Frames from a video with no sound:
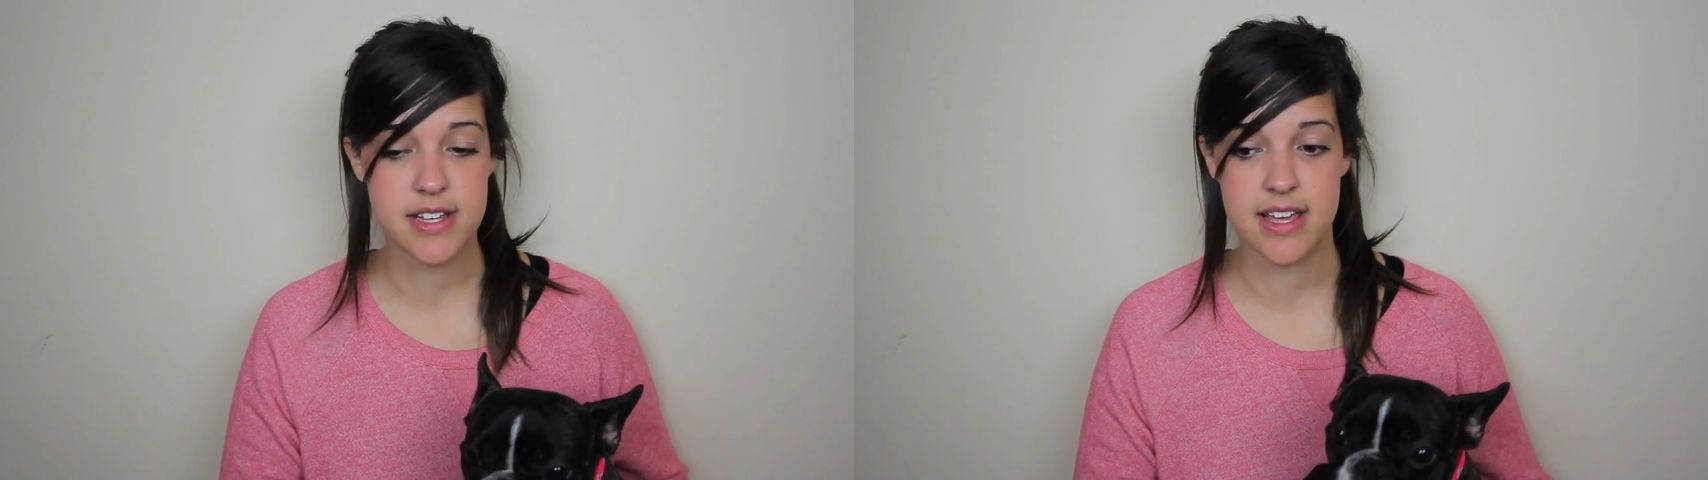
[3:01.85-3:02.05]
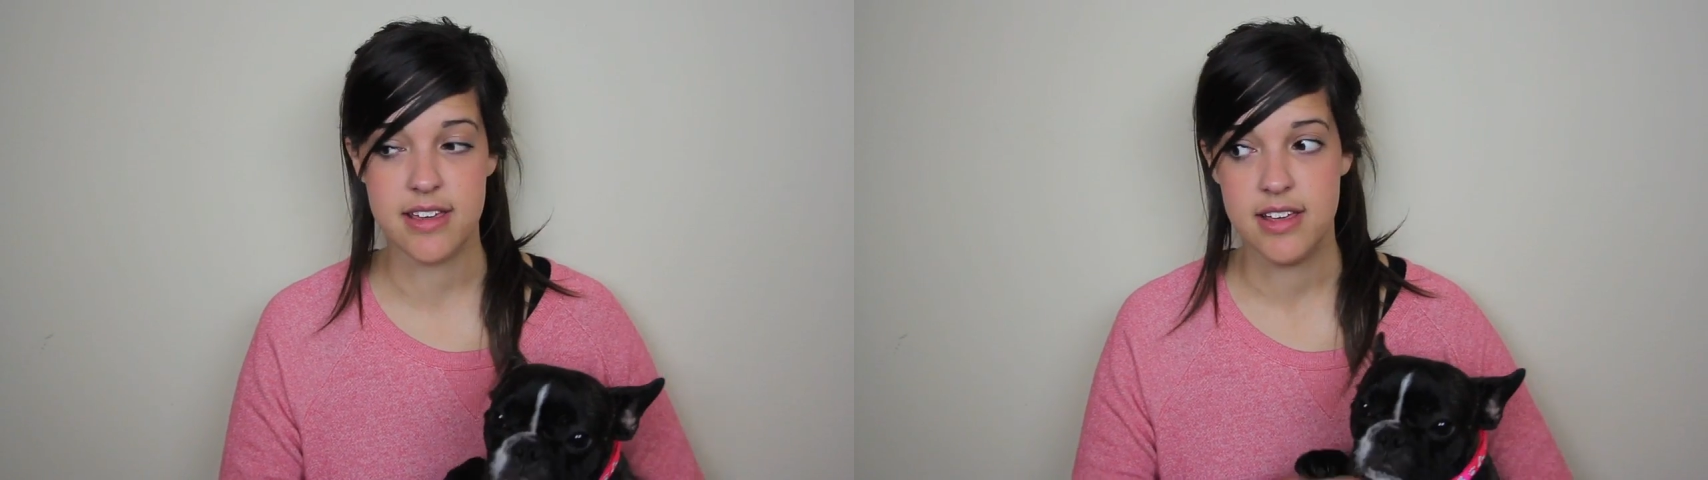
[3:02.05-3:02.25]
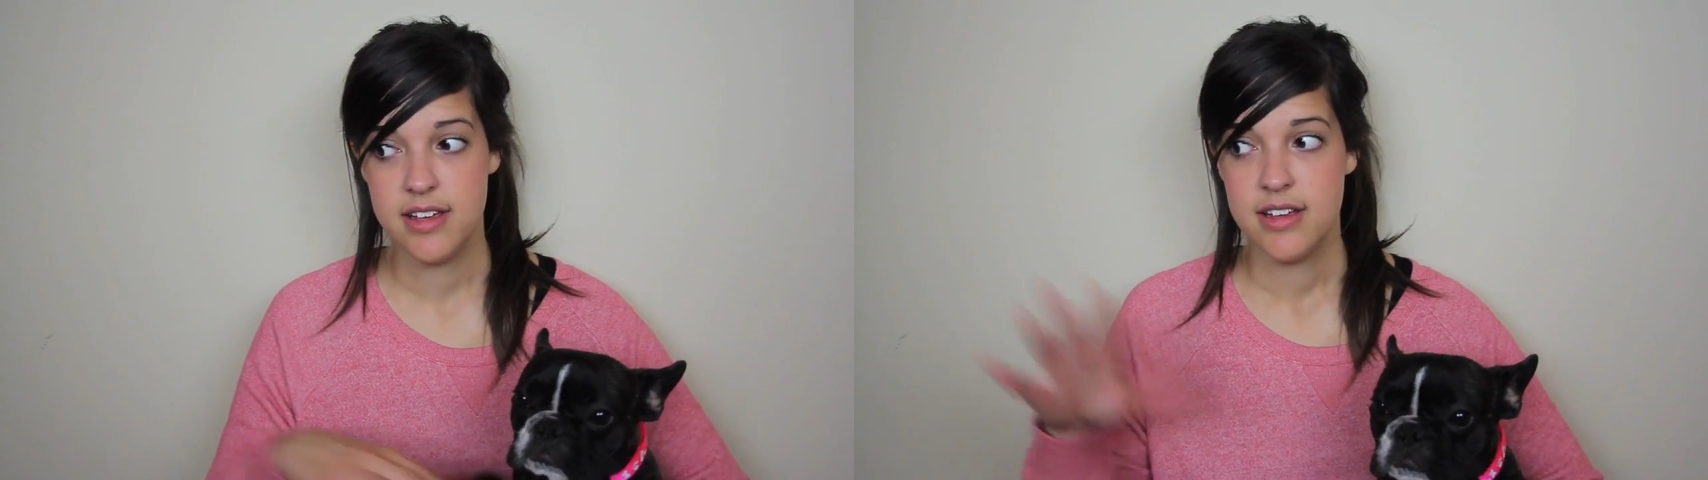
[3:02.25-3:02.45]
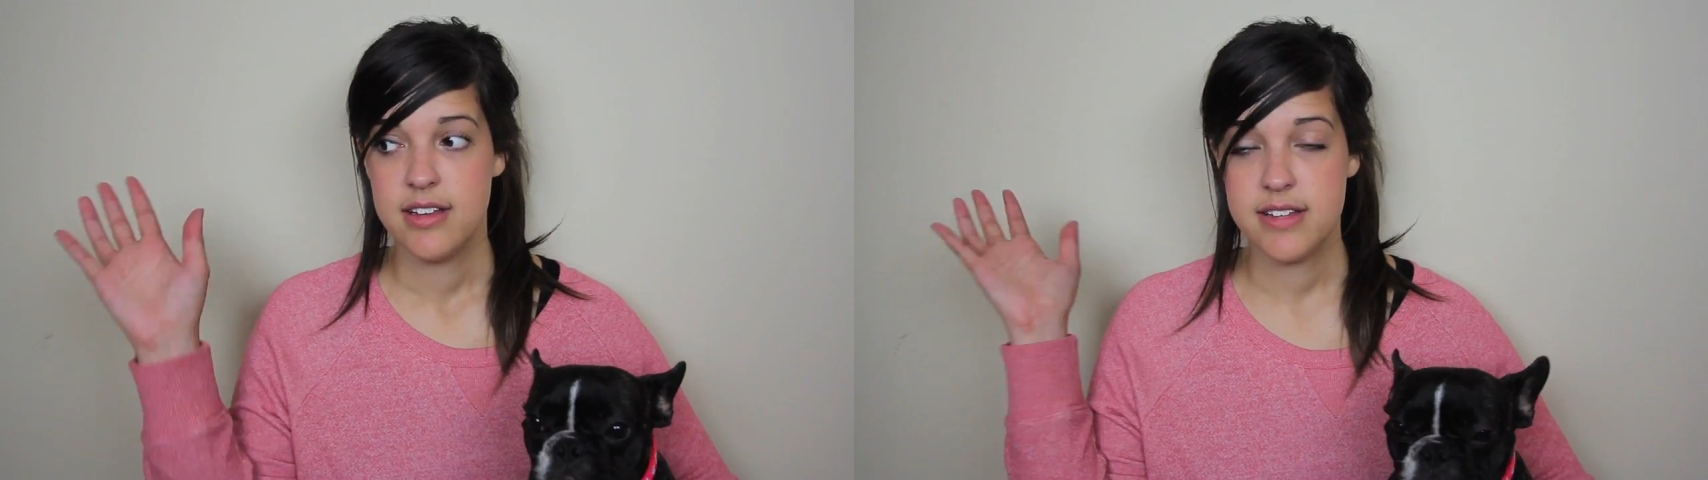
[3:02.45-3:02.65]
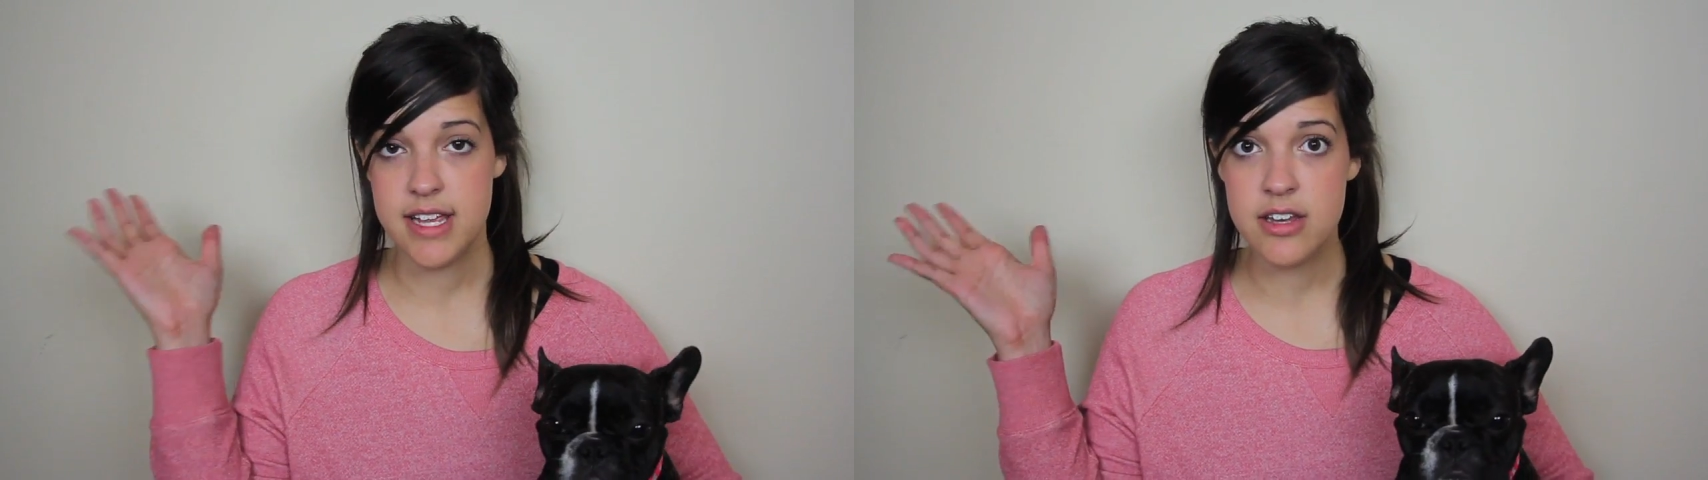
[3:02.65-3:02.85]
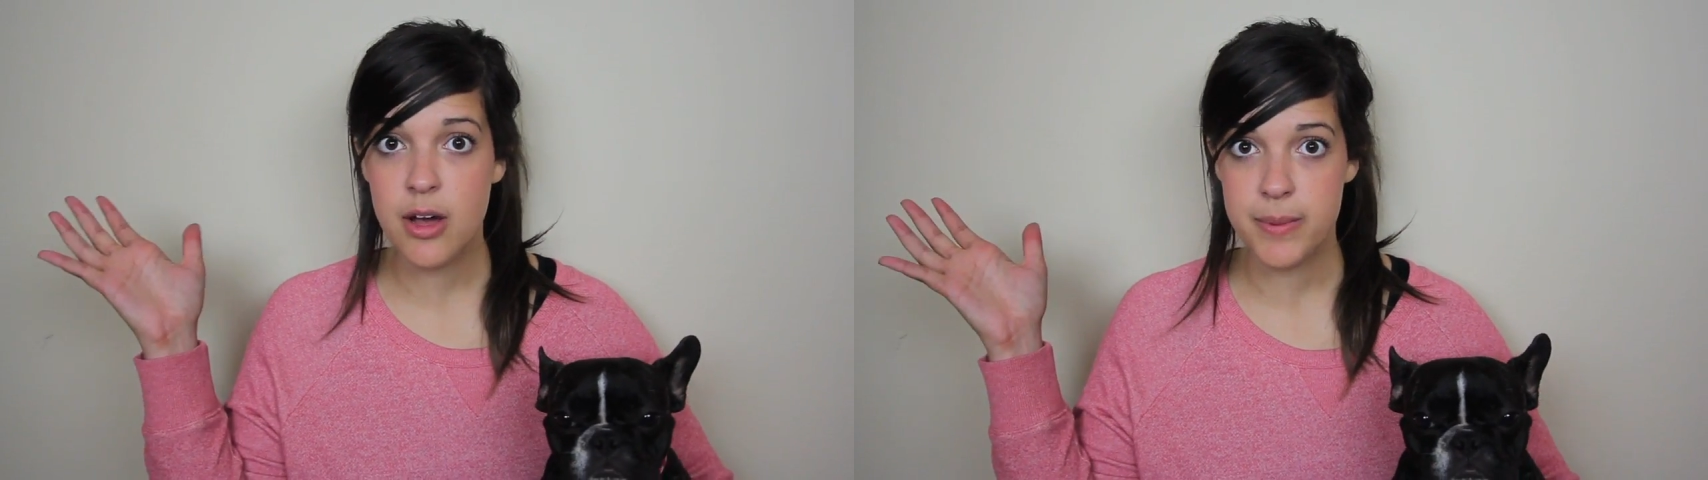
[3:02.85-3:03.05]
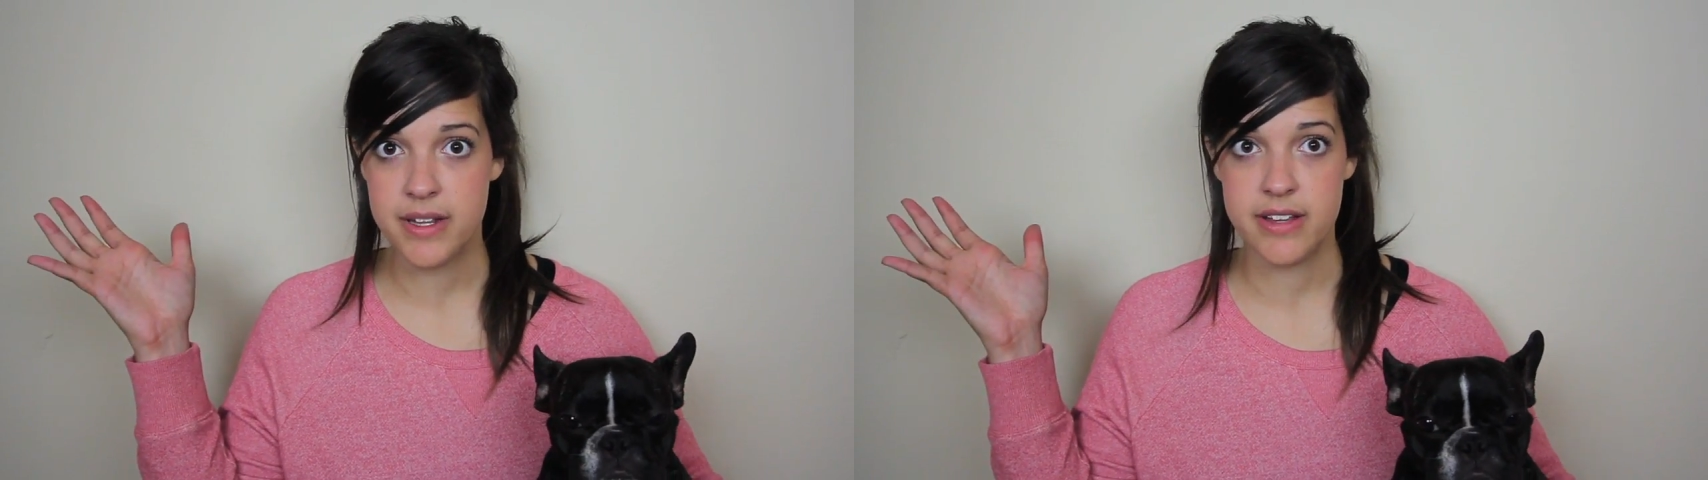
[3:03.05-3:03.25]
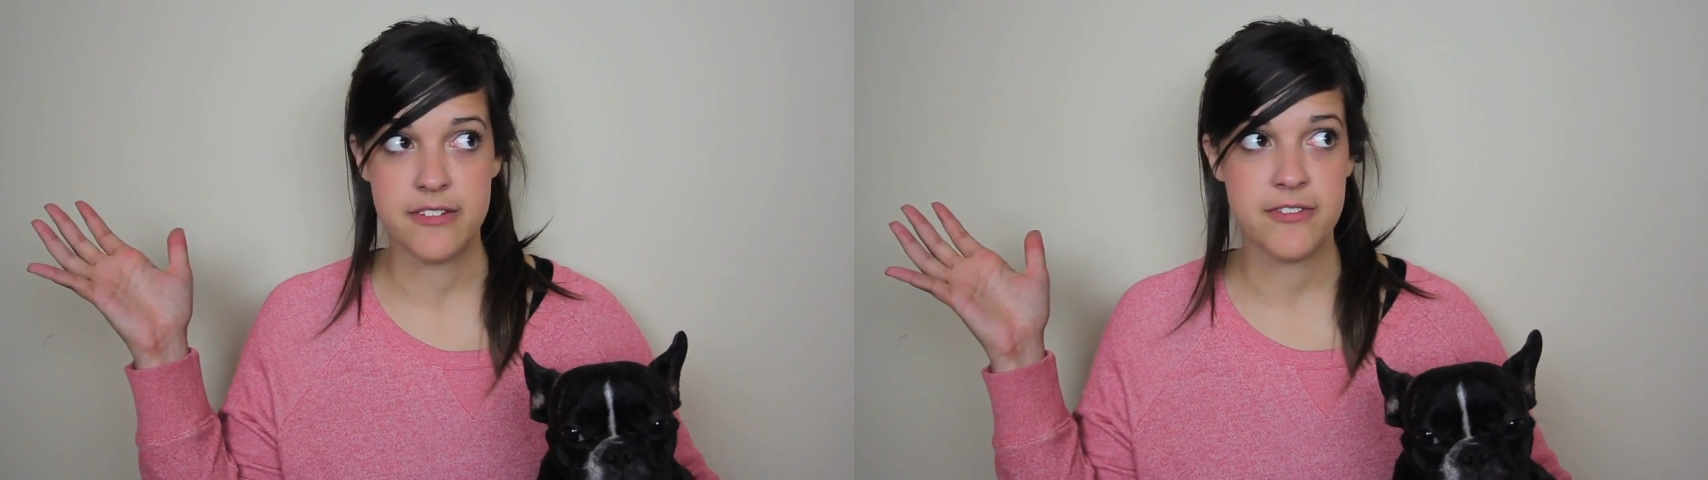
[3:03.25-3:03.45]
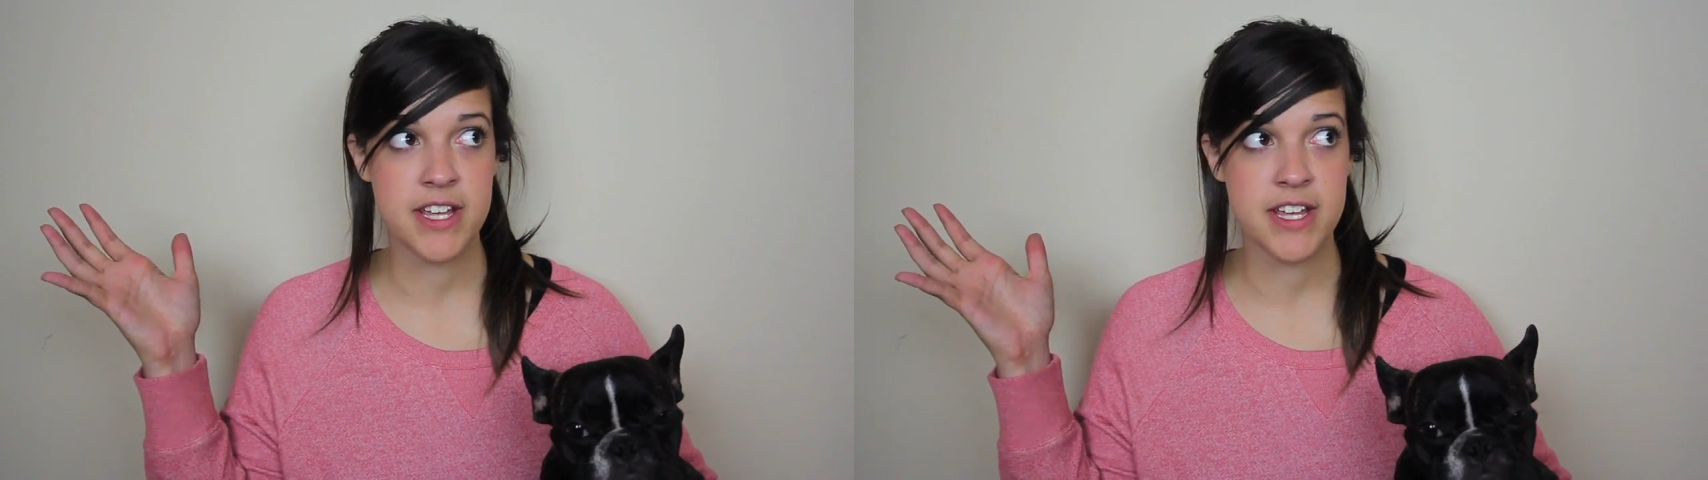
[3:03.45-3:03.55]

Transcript: like end up in like